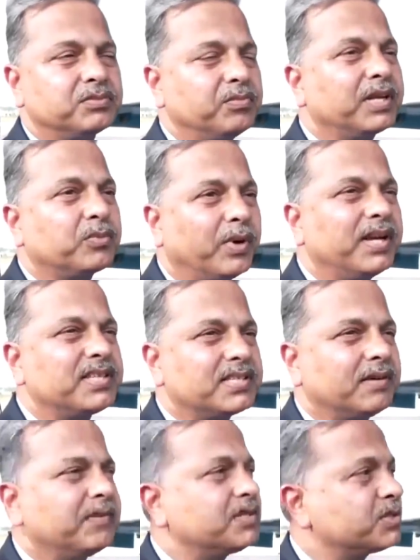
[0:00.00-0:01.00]

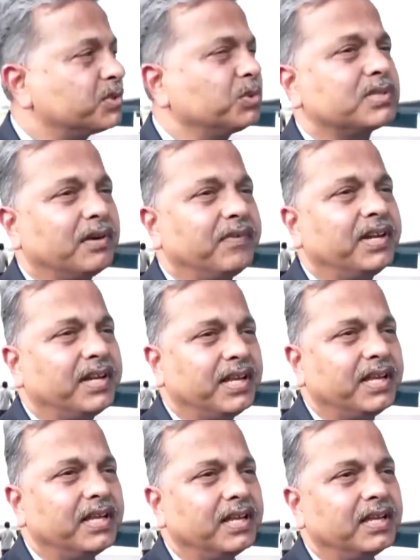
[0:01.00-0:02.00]
MiG-27s,
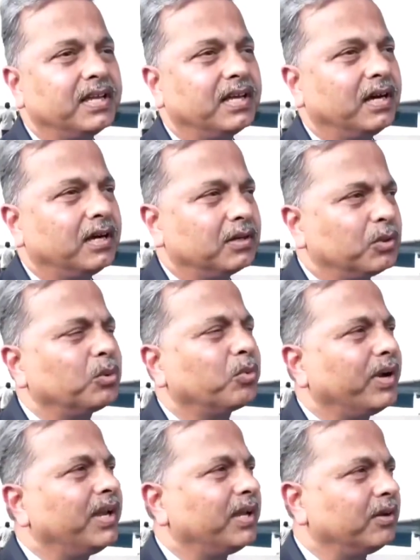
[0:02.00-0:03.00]
270, uh,
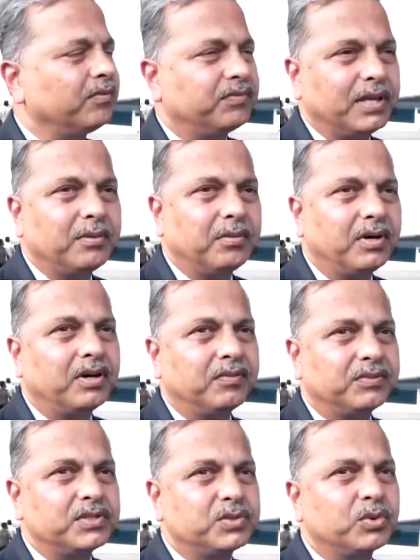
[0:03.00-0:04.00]
220 of them uh,
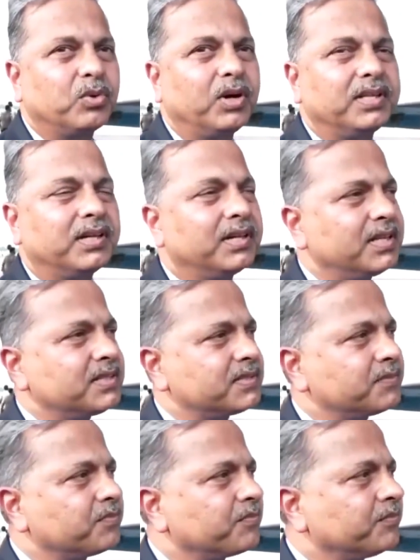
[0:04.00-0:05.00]
of the Sukhoi
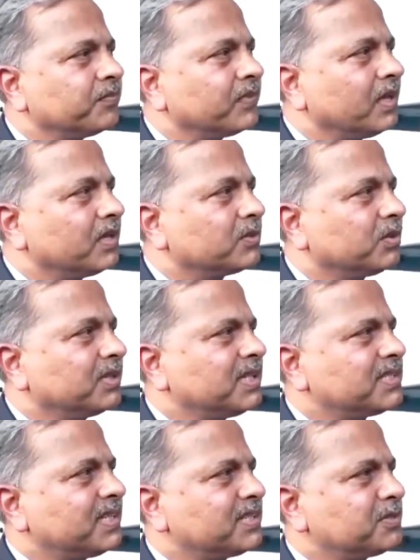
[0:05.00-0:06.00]
30s. So
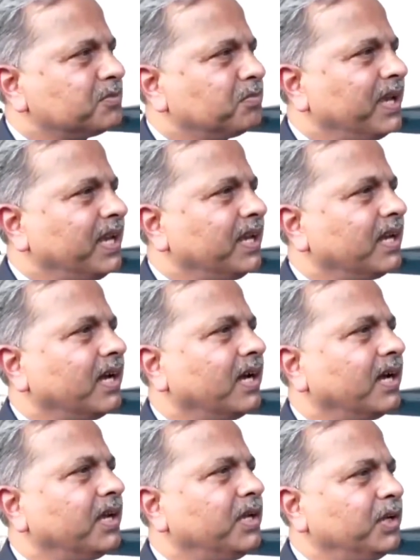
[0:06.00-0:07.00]
this has been
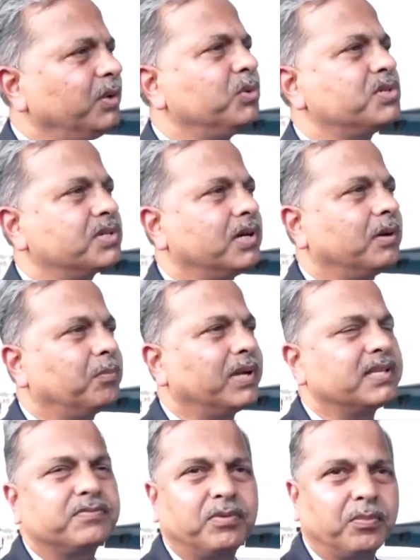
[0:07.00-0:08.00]
a huge
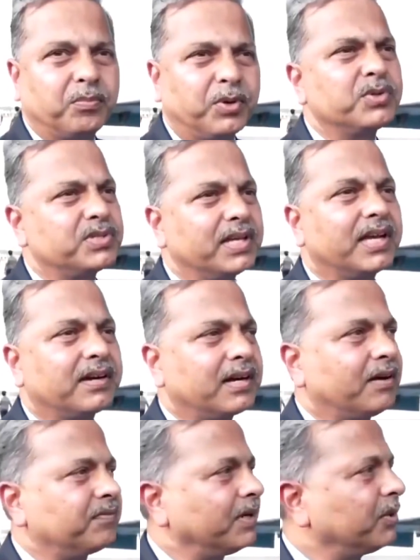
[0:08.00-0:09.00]
place for producing
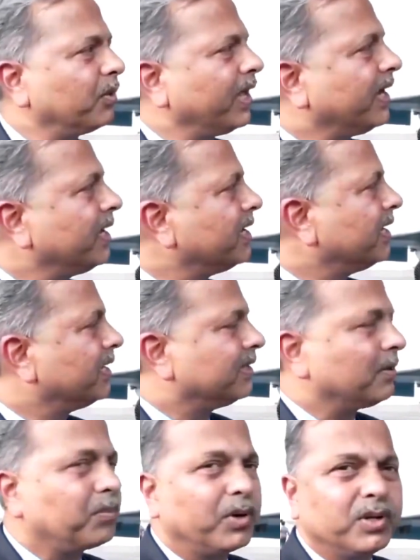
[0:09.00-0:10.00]
aircraft and today
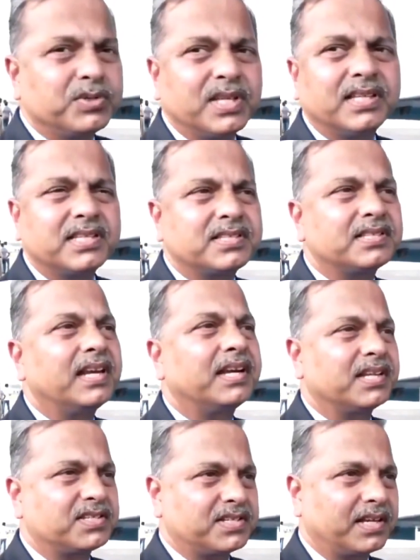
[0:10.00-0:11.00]
they're producing this
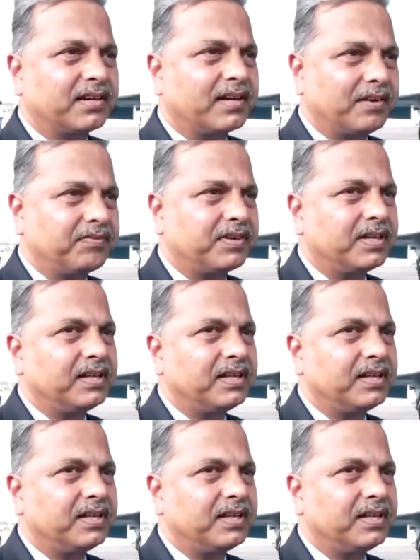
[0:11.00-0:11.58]
latest aircraft